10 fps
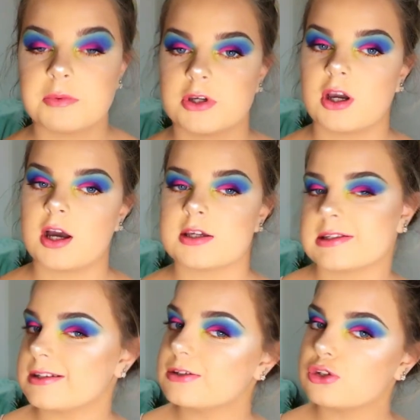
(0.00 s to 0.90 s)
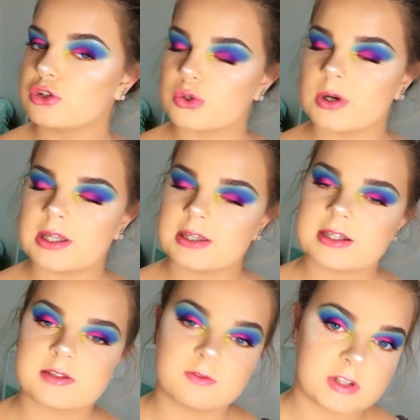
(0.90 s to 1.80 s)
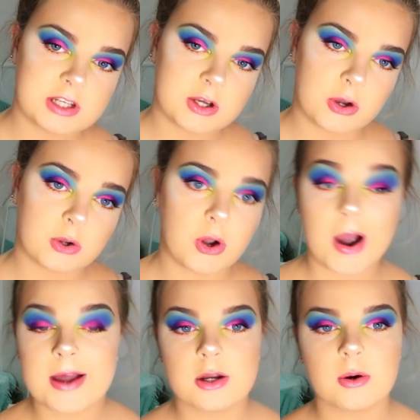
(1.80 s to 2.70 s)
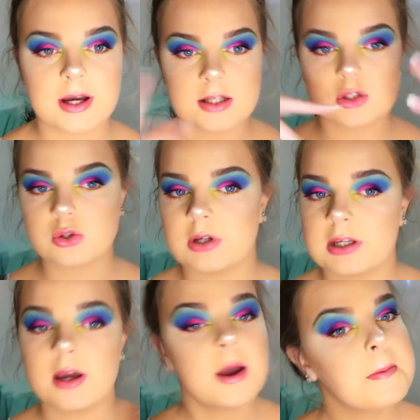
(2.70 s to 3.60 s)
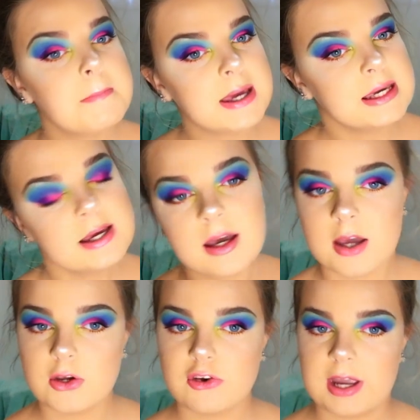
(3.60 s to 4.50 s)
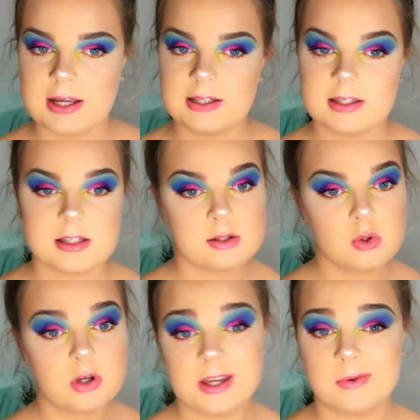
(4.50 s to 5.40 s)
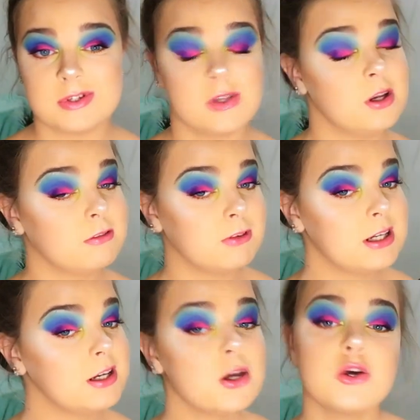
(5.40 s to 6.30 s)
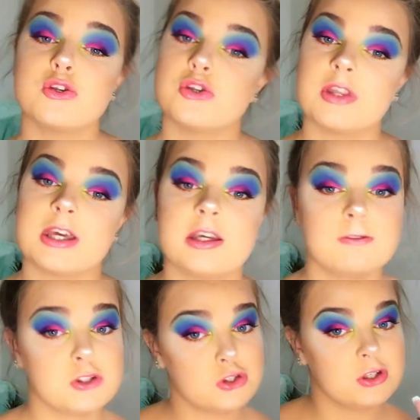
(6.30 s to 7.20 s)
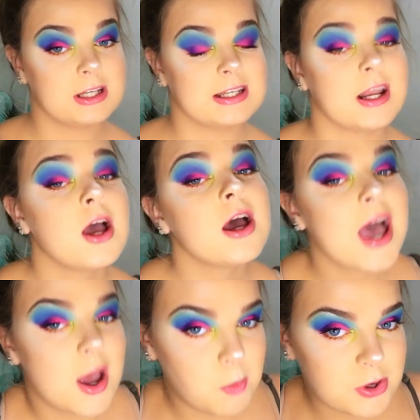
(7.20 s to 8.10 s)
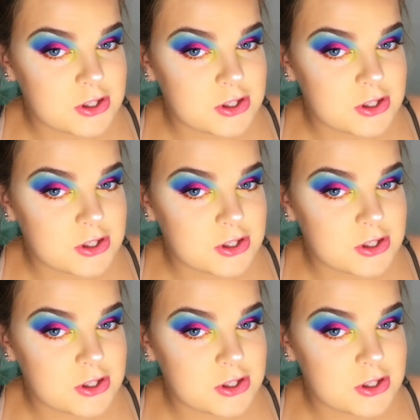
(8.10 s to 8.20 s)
You guys enjoyed this video. I know I enjoyed making it and creating this look. It was a lot of fun, so thank you for tuning in and